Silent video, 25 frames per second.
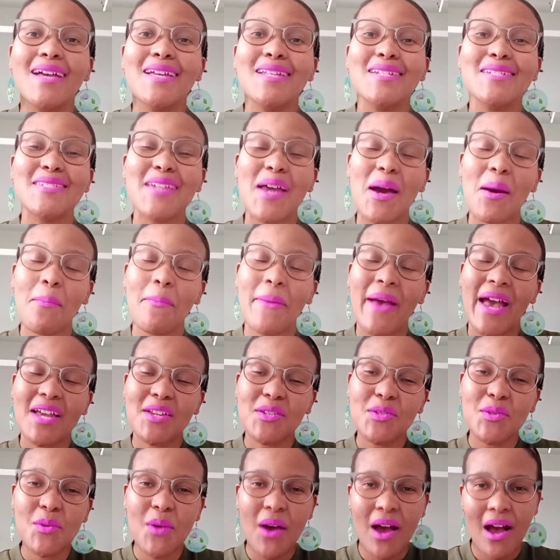Now
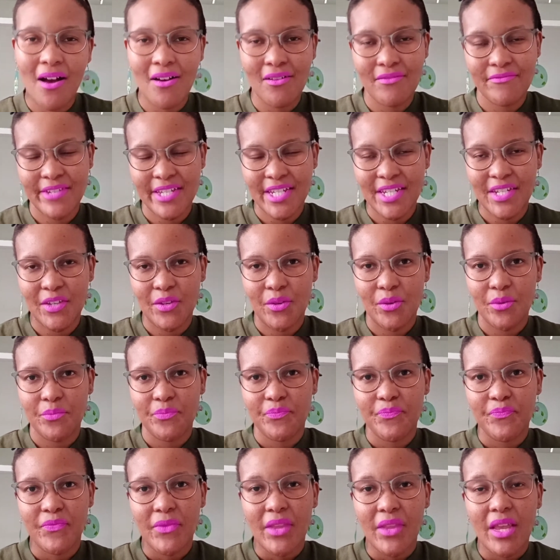back to our video.
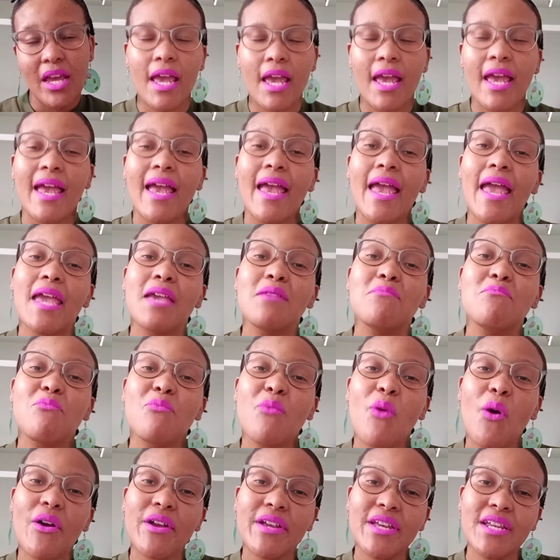A
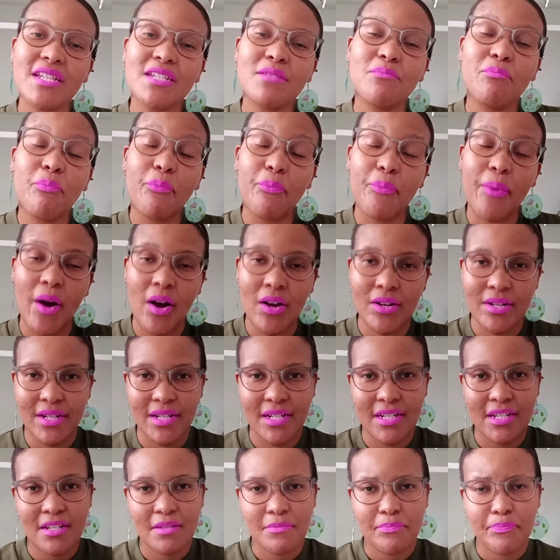mortgage
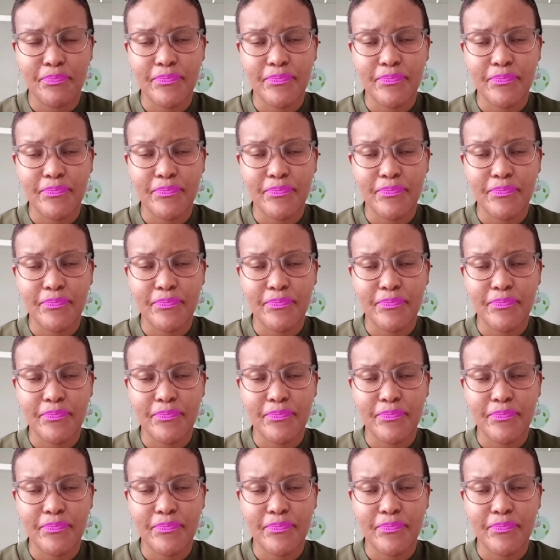bond